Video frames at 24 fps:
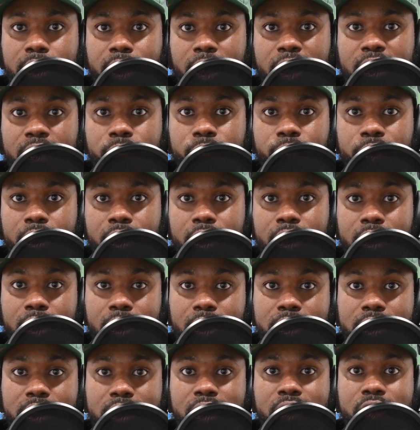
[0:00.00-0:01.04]
and
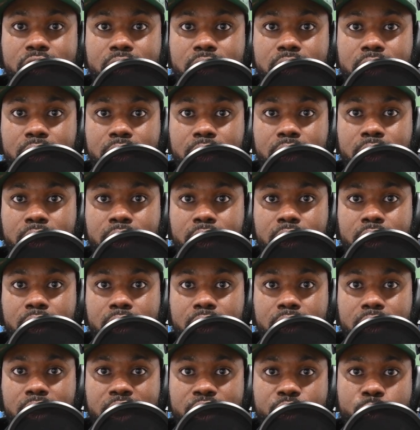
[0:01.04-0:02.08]
essentially
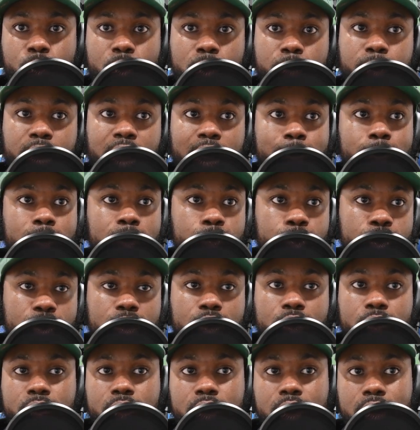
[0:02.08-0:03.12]
that's where black people
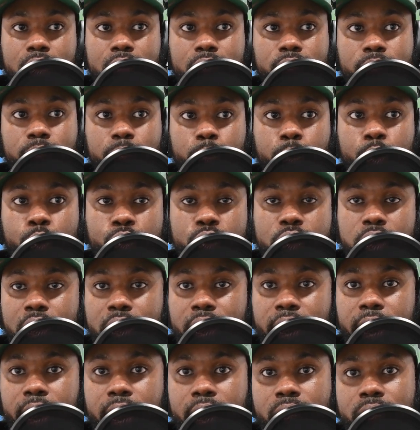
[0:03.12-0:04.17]
still live mostly
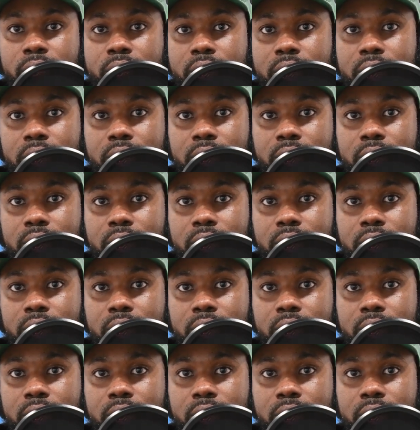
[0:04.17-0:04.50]
now.